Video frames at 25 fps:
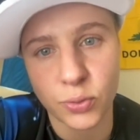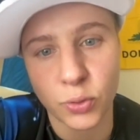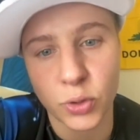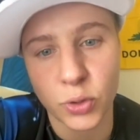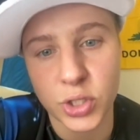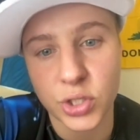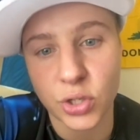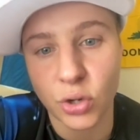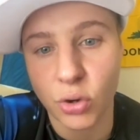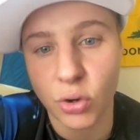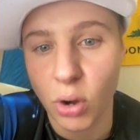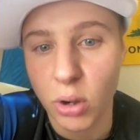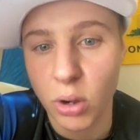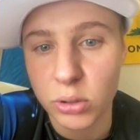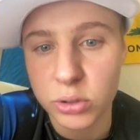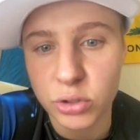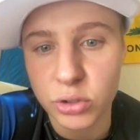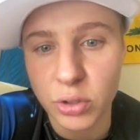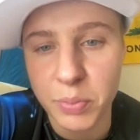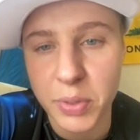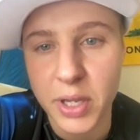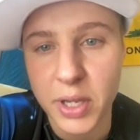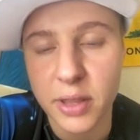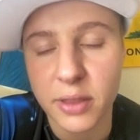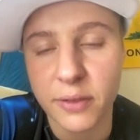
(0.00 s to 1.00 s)
It was the goal
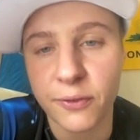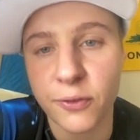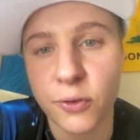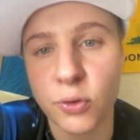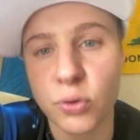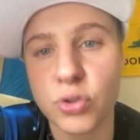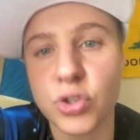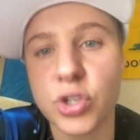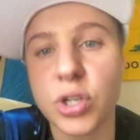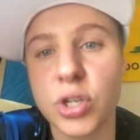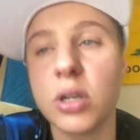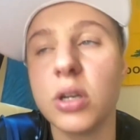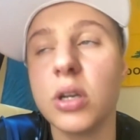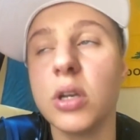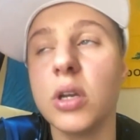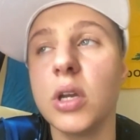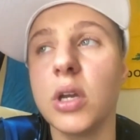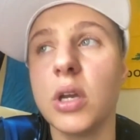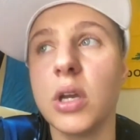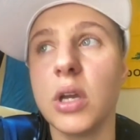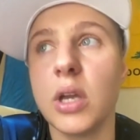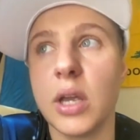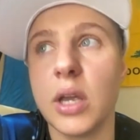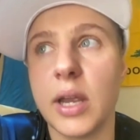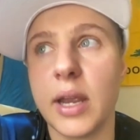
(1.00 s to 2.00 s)
in the future.
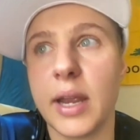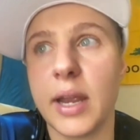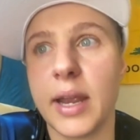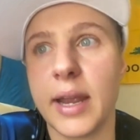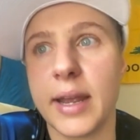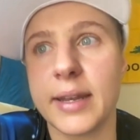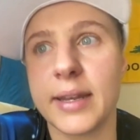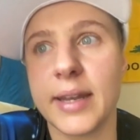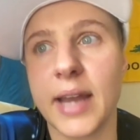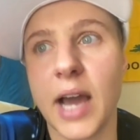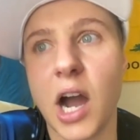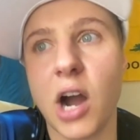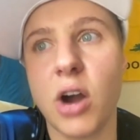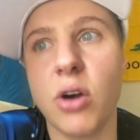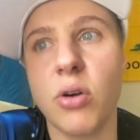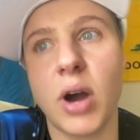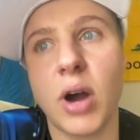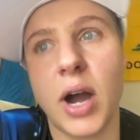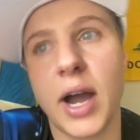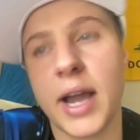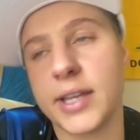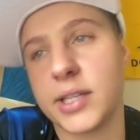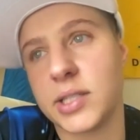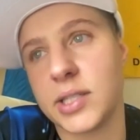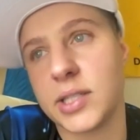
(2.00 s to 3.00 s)
And now
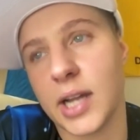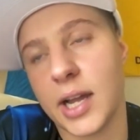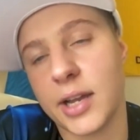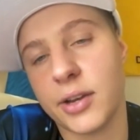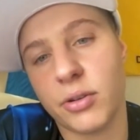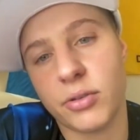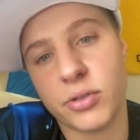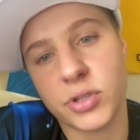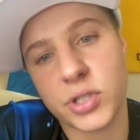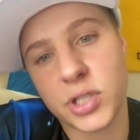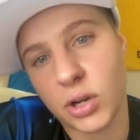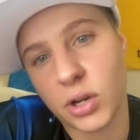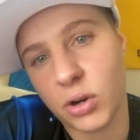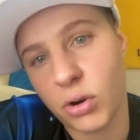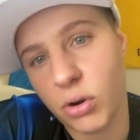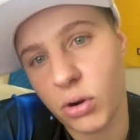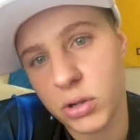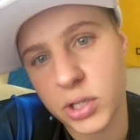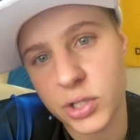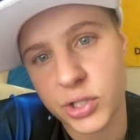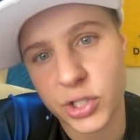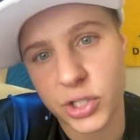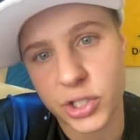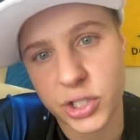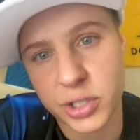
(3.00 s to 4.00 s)
I study on
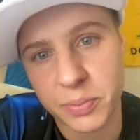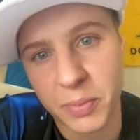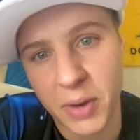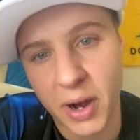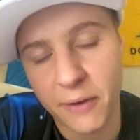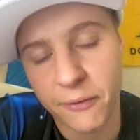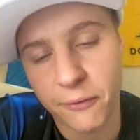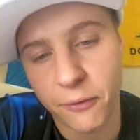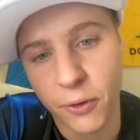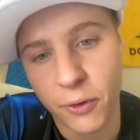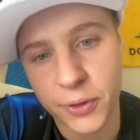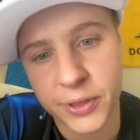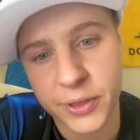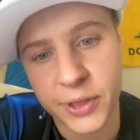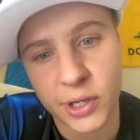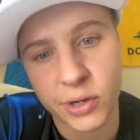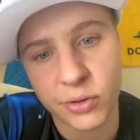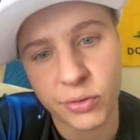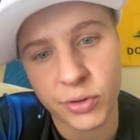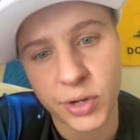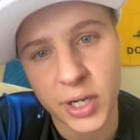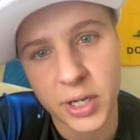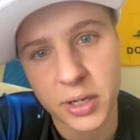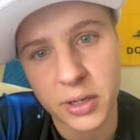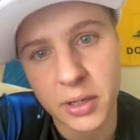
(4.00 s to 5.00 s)
psychology. It's my fourth
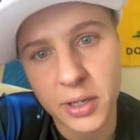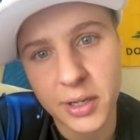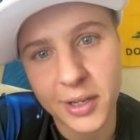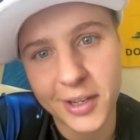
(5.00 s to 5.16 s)
degree.